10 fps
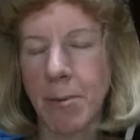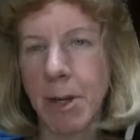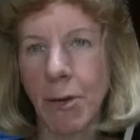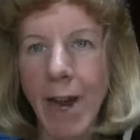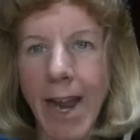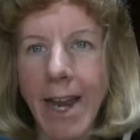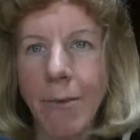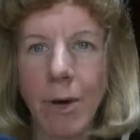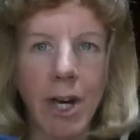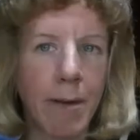to be great,
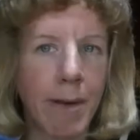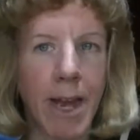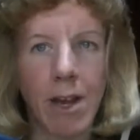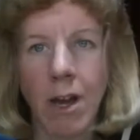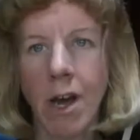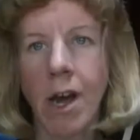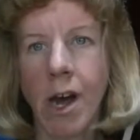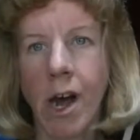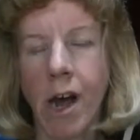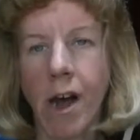and we're going to make
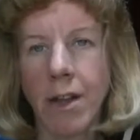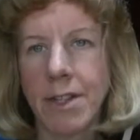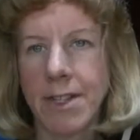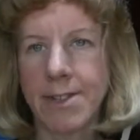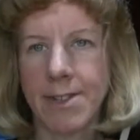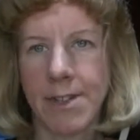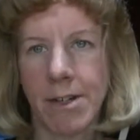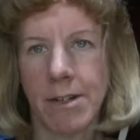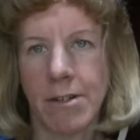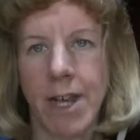all this
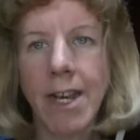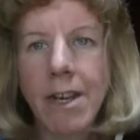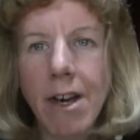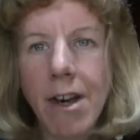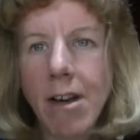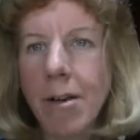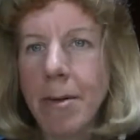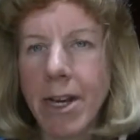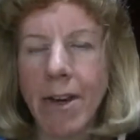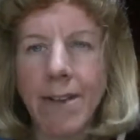income
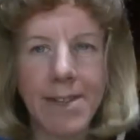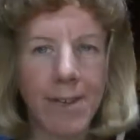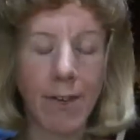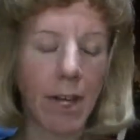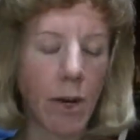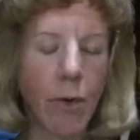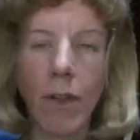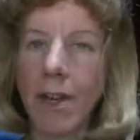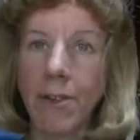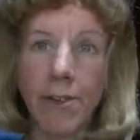and all this stuff. You know,
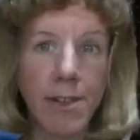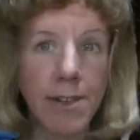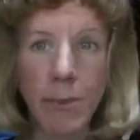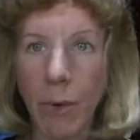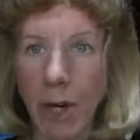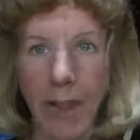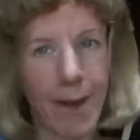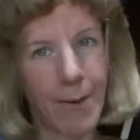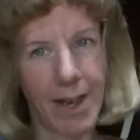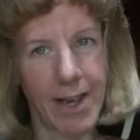it just doesn't work
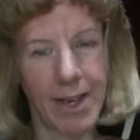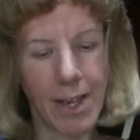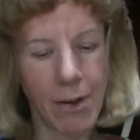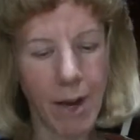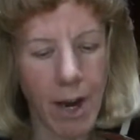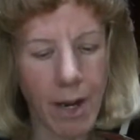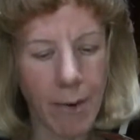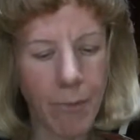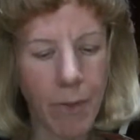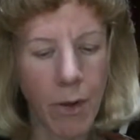that way. You
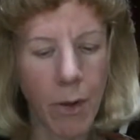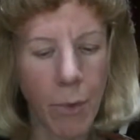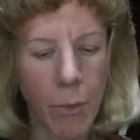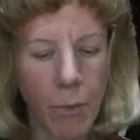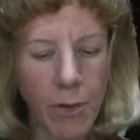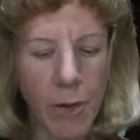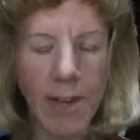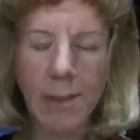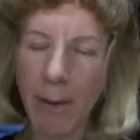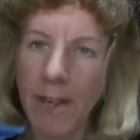gotta, so
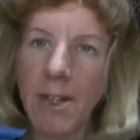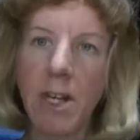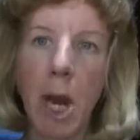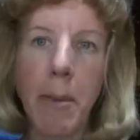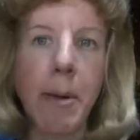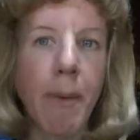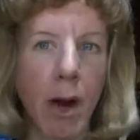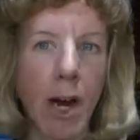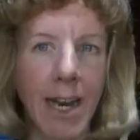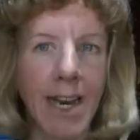expect to come
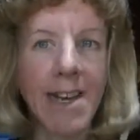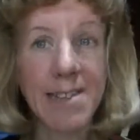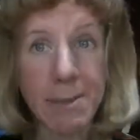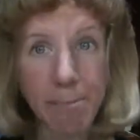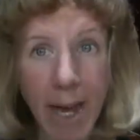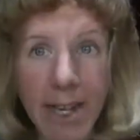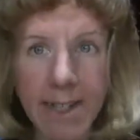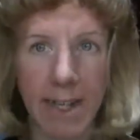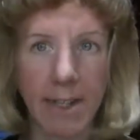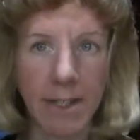upon it.
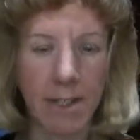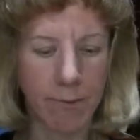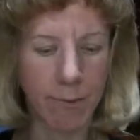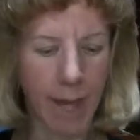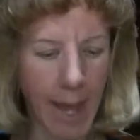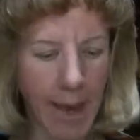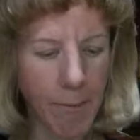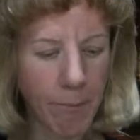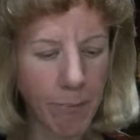Expect it. Okay,